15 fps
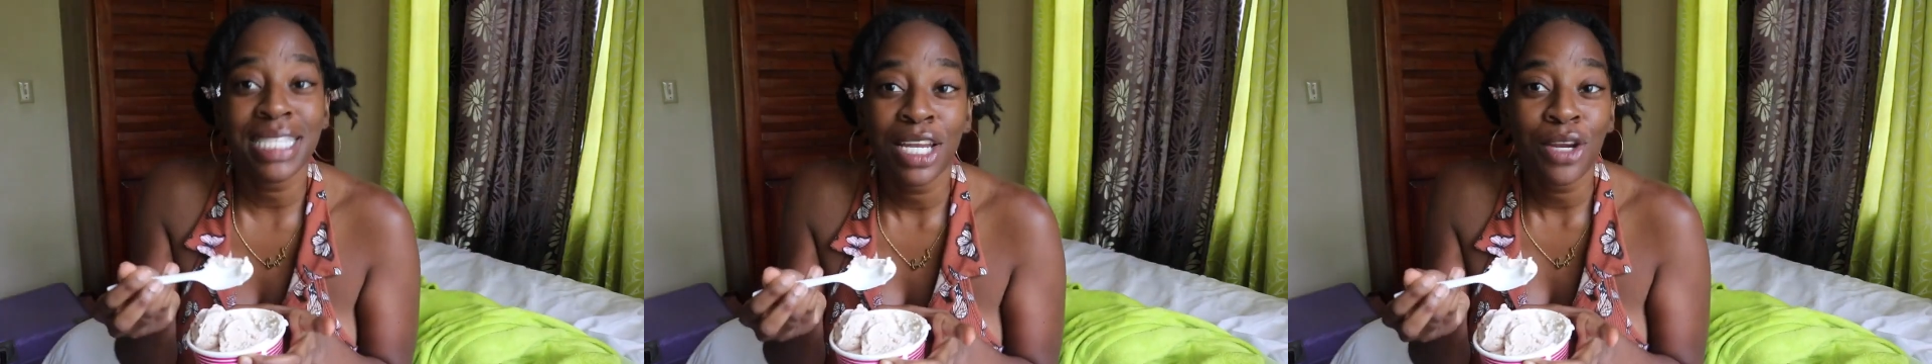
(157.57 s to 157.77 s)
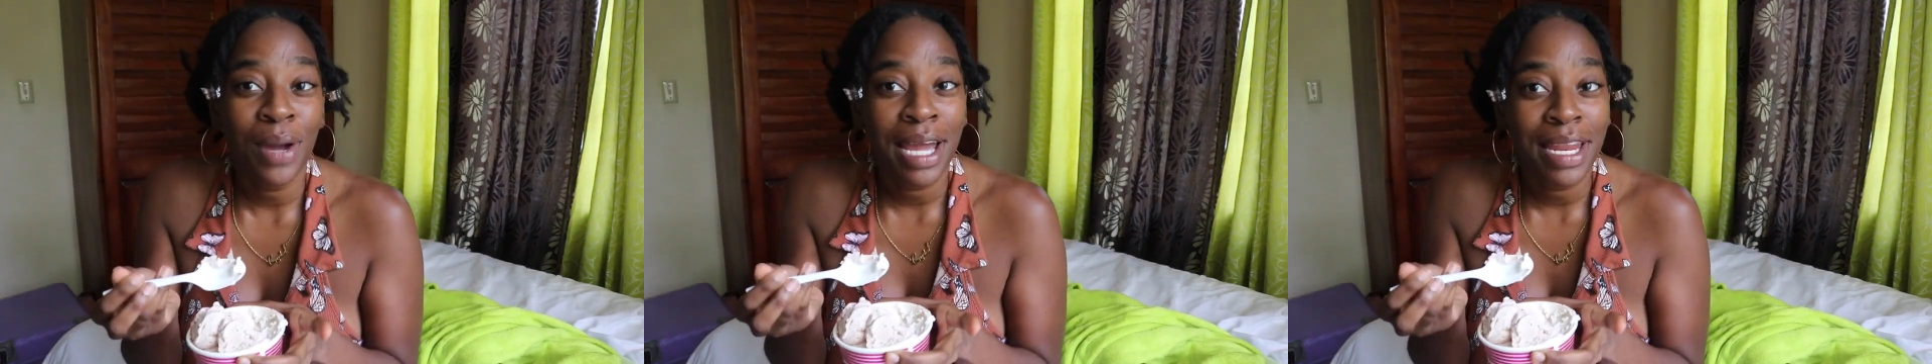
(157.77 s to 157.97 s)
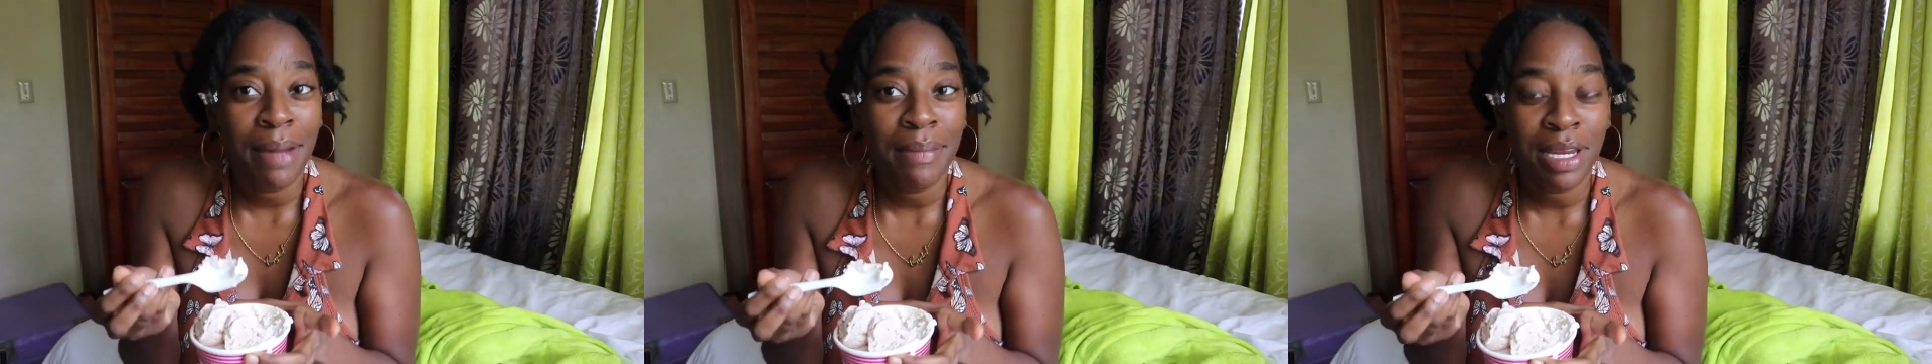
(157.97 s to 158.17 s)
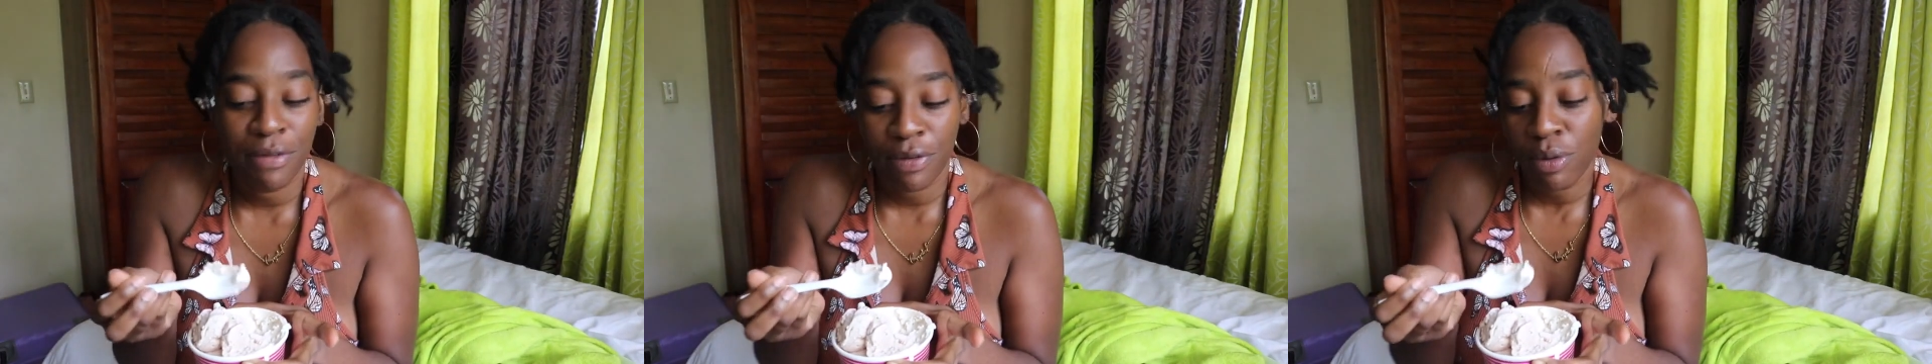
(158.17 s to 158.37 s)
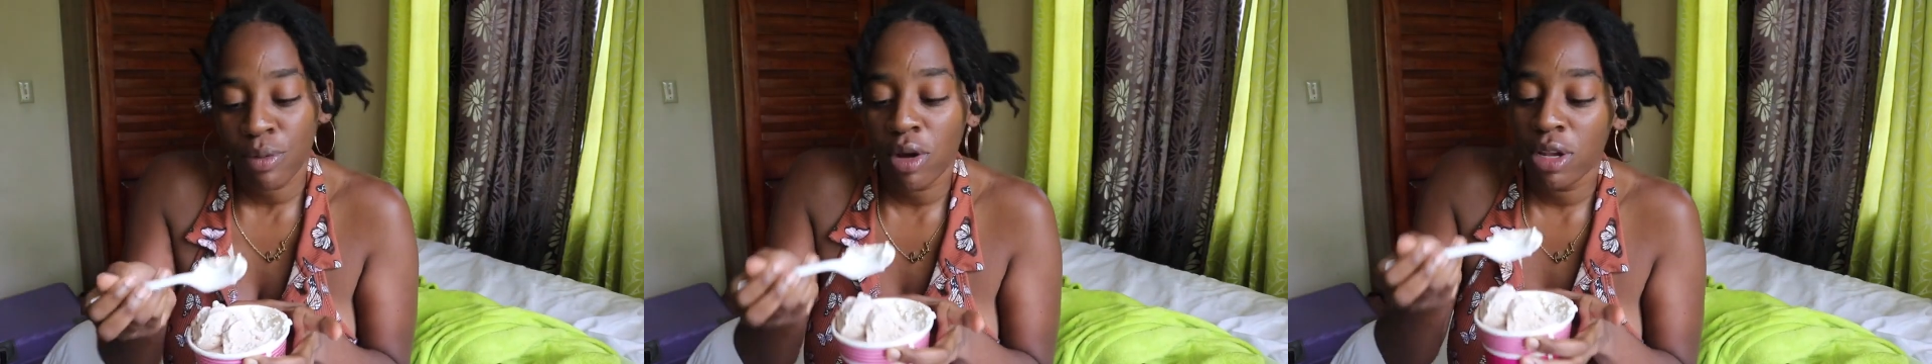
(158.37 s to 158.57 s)
I don't have that many
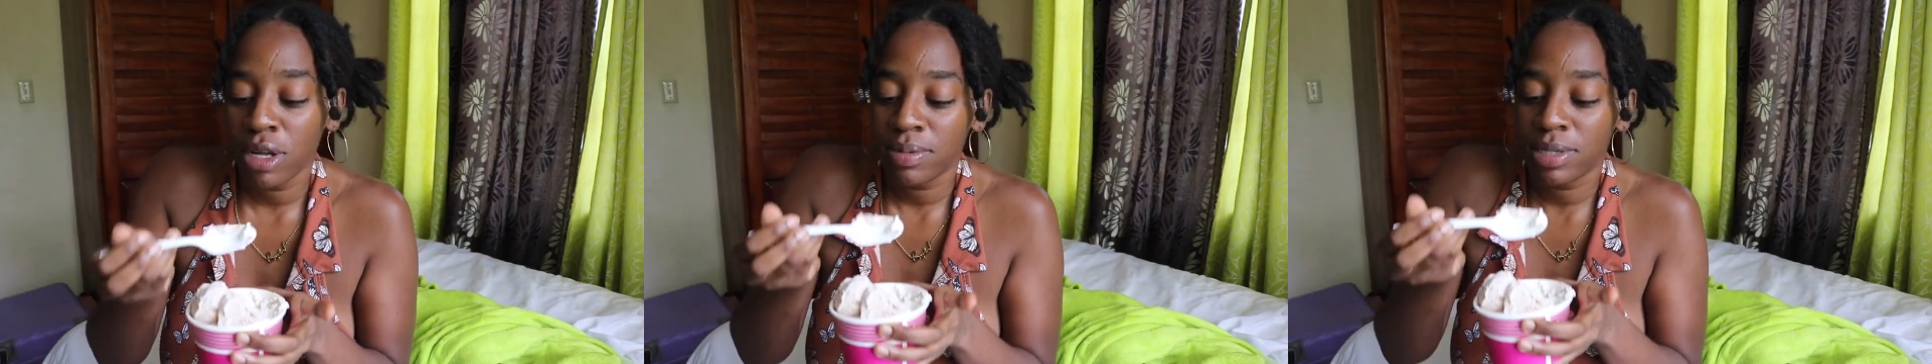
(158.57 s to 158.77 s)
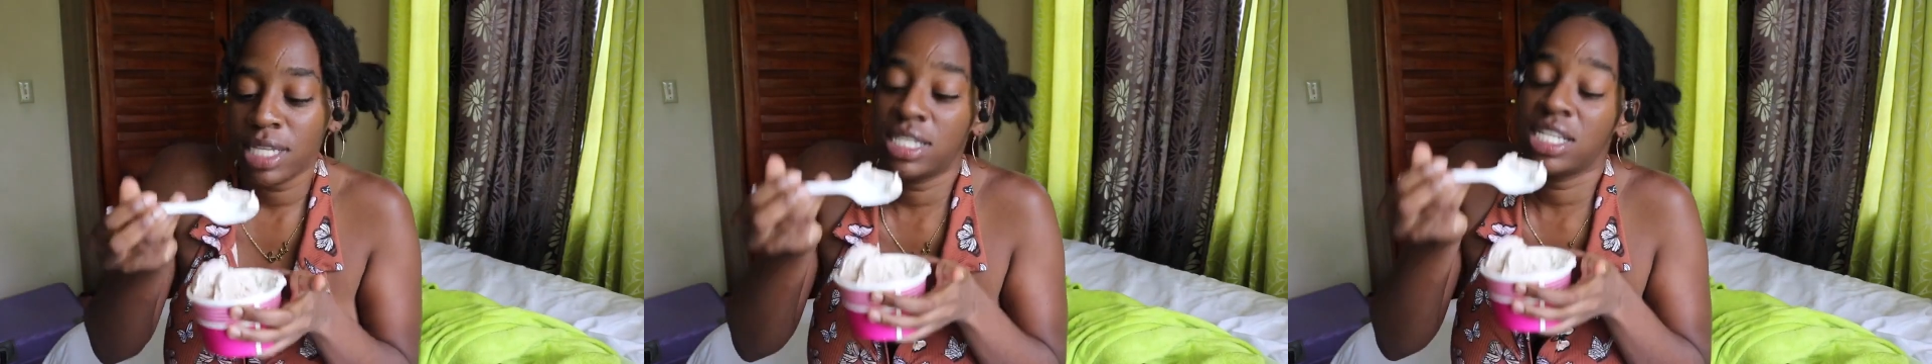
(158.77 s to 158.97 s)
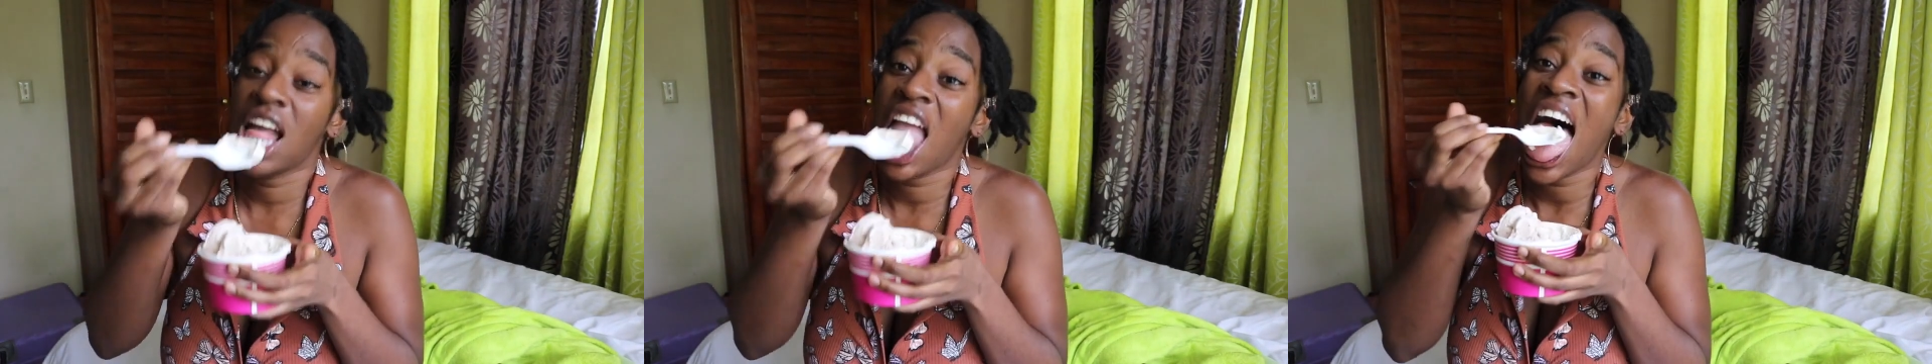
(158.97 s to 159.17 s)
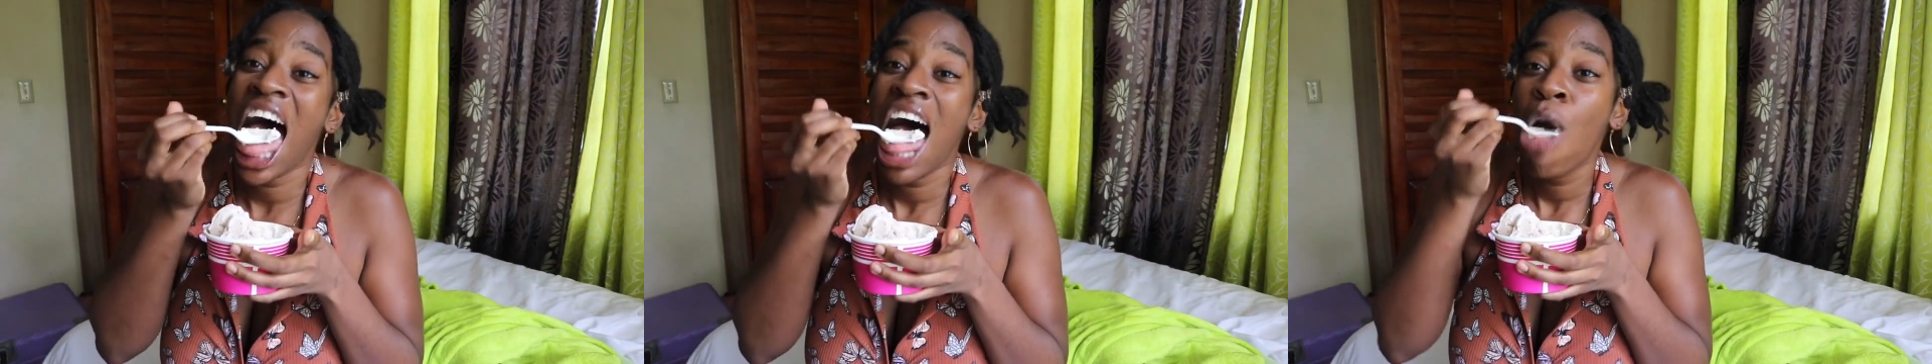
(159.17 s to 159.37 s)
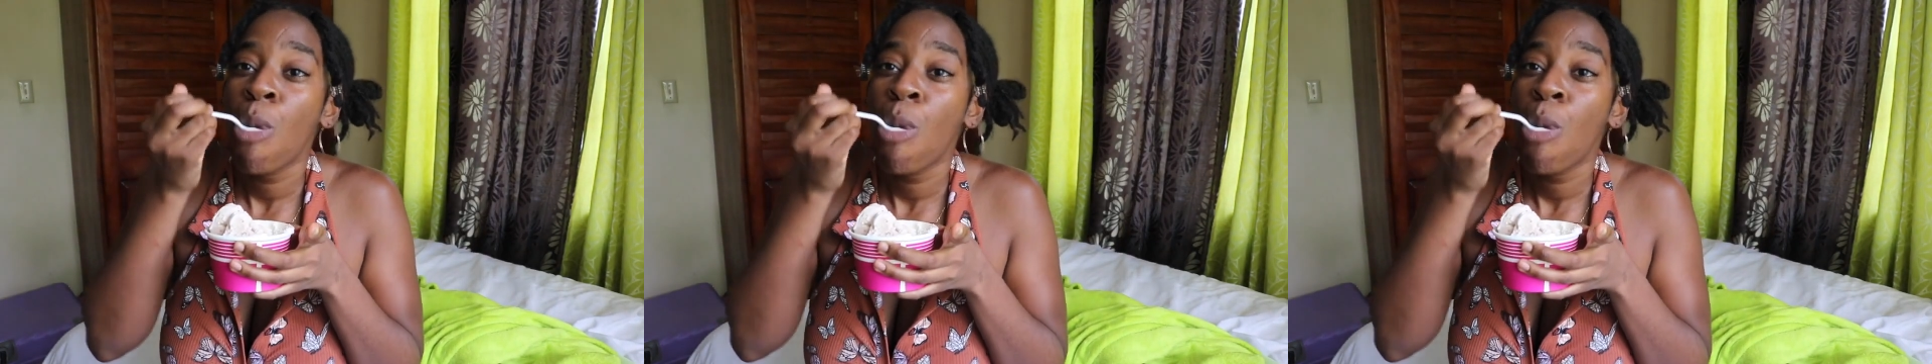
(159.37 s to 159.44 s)
fruit roll-ups, I said